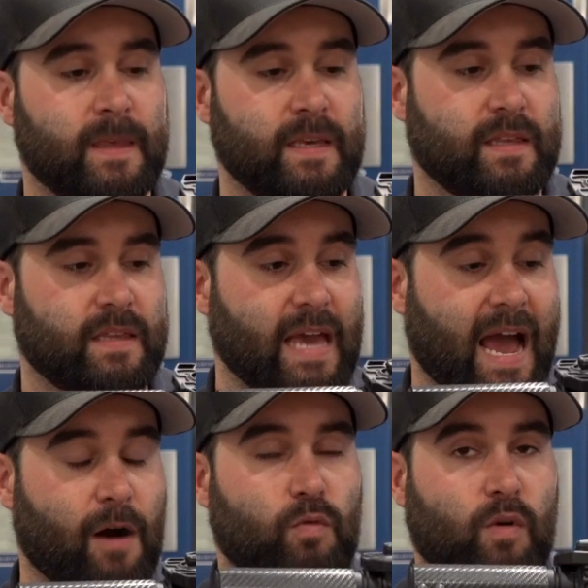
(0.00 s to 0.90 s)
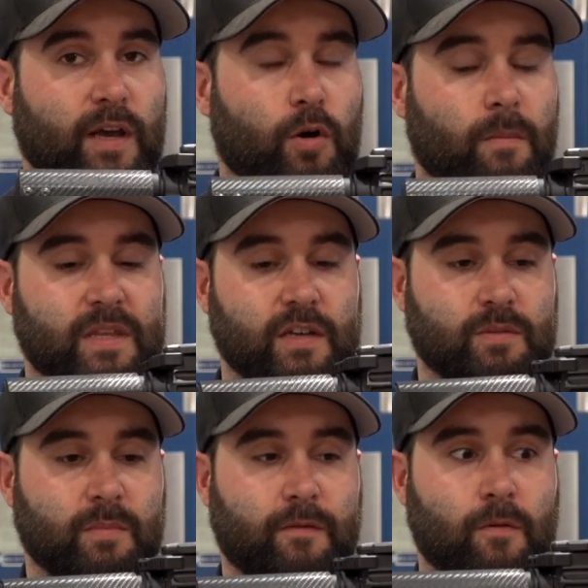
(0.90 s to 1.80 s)
the outright
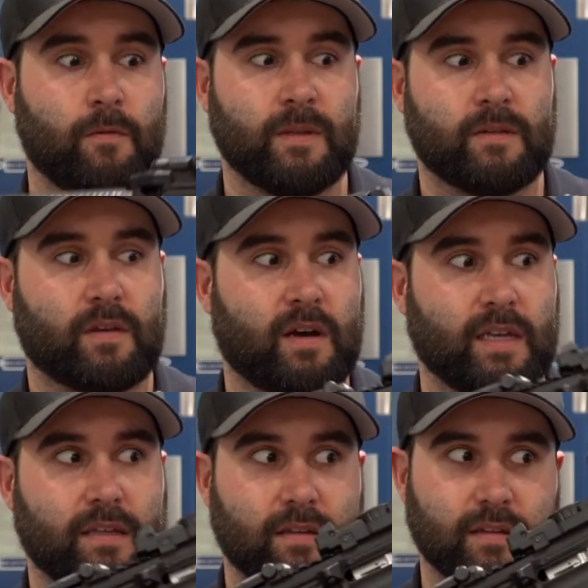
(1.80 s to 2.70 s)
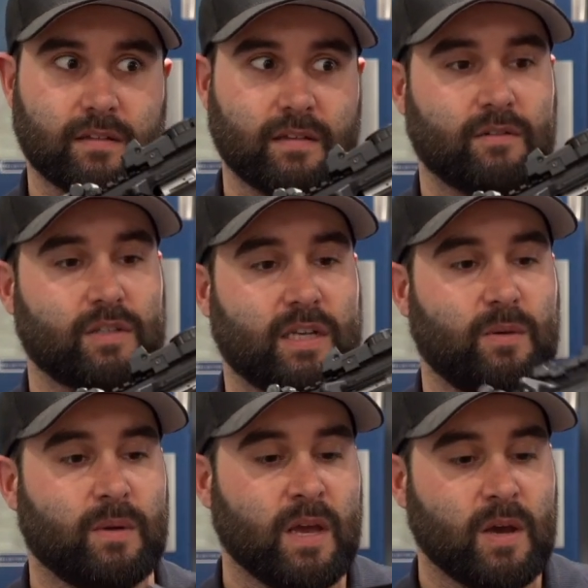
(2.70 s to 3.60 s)
competition performance, I
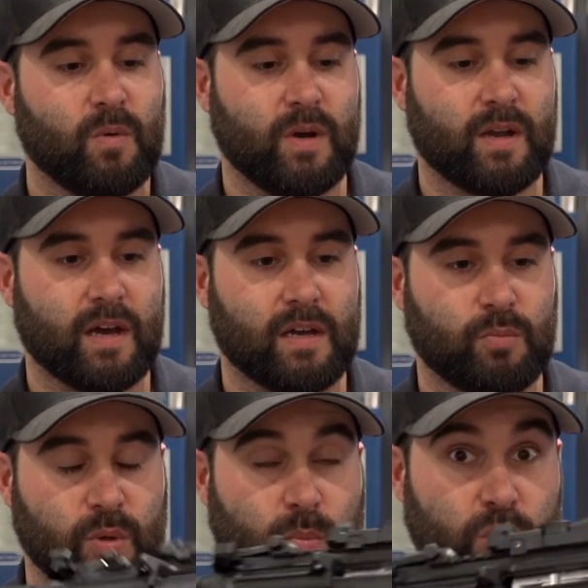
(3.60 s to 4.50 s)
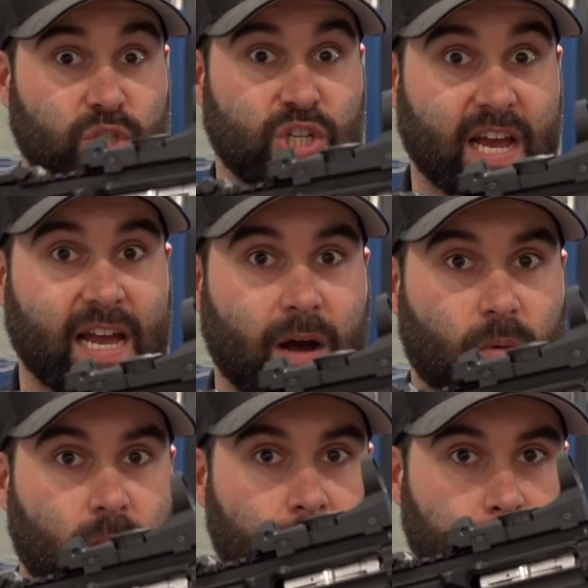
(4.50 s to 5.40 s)
seriously would check
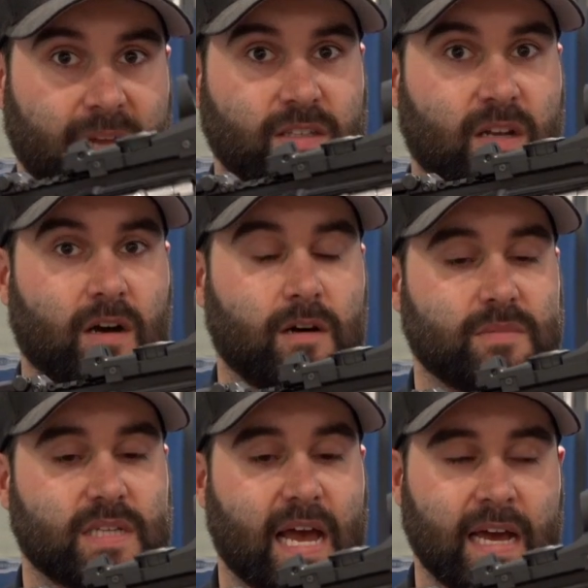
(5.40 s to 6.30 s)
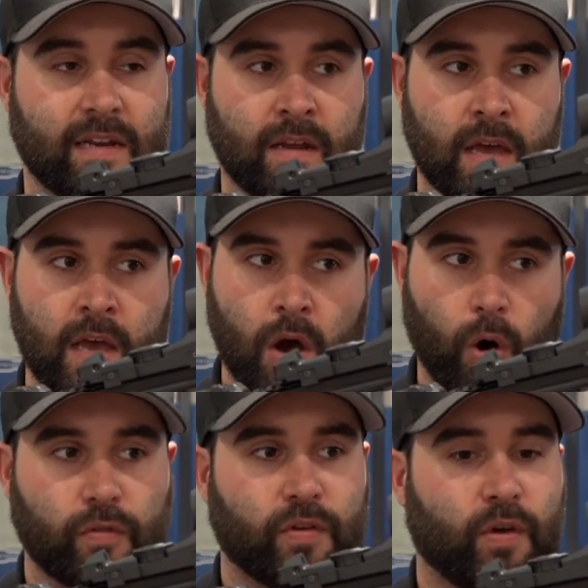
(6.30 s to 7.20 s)
out Battle Arms. And
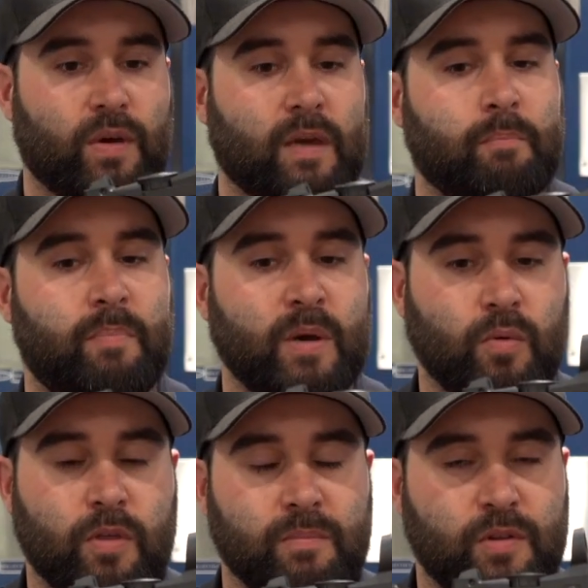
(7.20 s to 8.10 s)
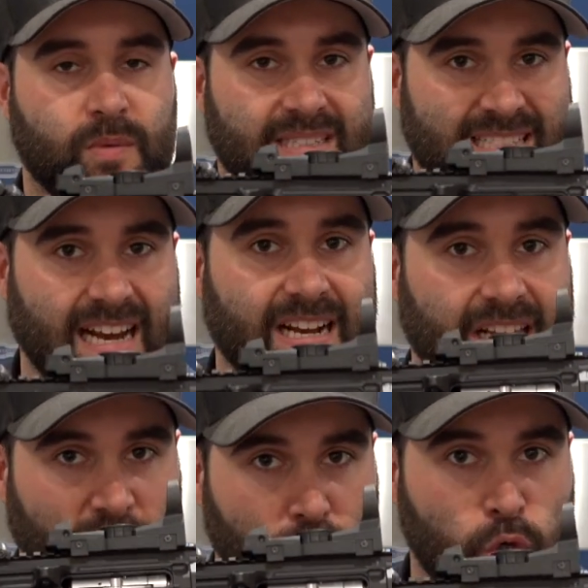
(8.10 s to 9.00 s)
Otto can build them to
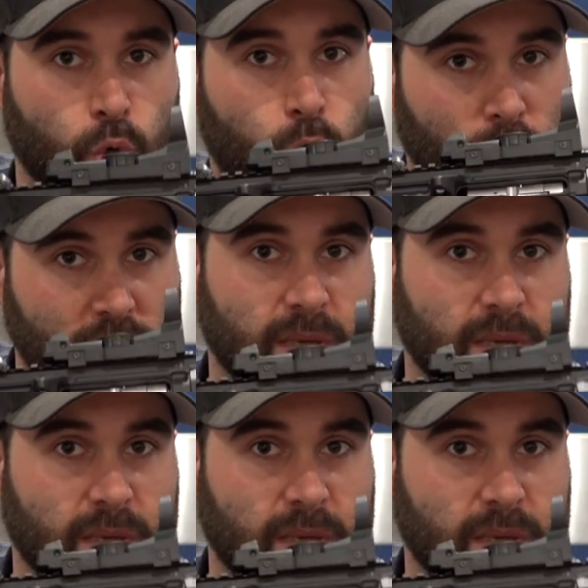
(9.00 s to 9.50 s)
exactly your